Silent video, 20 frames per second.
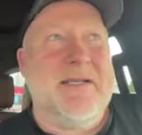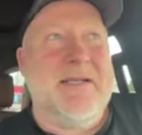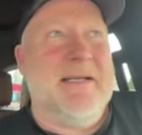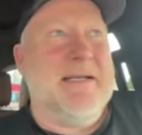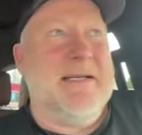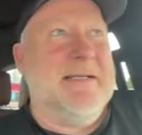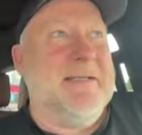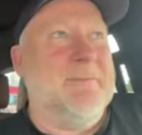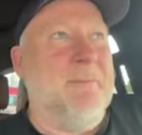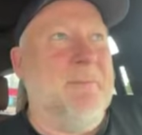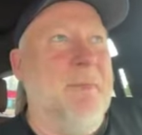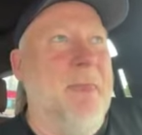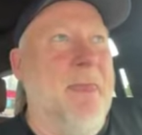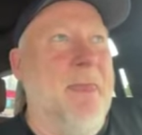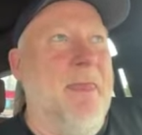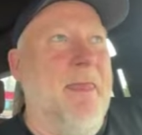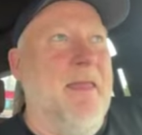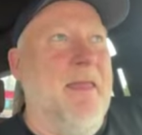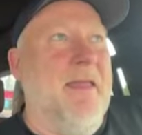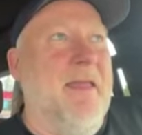
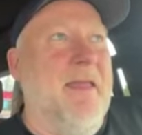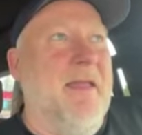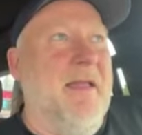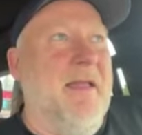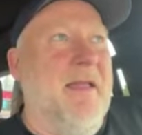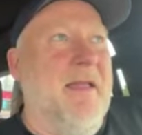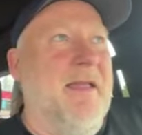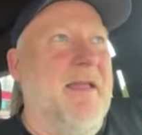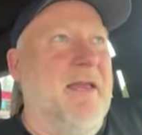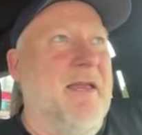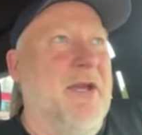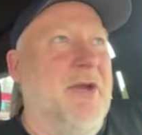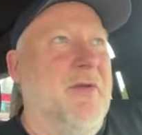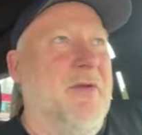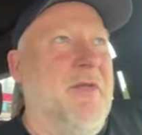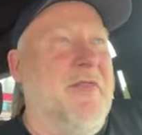You know,